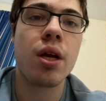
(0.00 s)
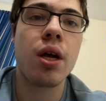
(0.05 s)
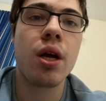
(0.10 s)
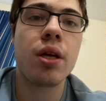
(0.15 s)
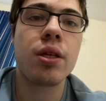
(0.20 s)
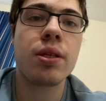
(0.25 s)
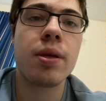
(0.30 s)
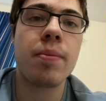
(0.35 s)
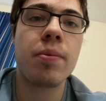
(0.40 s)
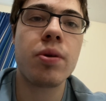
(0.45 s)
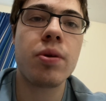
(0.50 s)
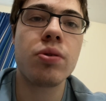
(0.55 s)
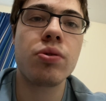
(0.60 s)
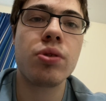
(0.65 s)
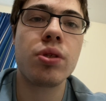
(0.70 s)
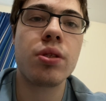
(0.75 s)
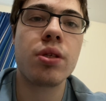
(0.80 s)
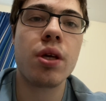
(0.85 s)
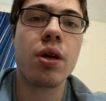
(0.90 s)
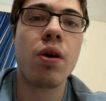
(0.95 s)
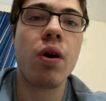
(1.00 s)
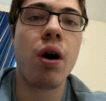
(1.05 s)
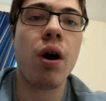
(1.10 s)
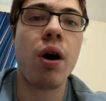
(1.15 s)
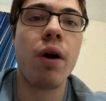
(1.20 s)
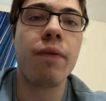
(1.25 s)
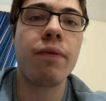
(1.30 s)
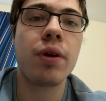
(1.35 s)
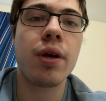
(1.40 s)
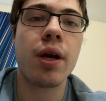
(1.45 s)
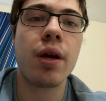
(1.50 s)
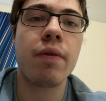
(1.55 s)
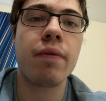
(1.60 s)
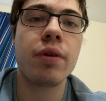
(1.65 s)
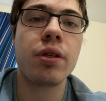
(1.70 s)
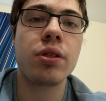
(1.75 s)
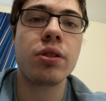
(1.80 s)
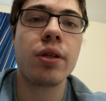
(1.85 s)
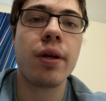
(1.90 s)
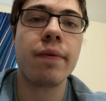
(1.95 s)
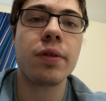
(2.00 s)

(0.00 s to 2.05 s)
WGT Golf, you got to reach level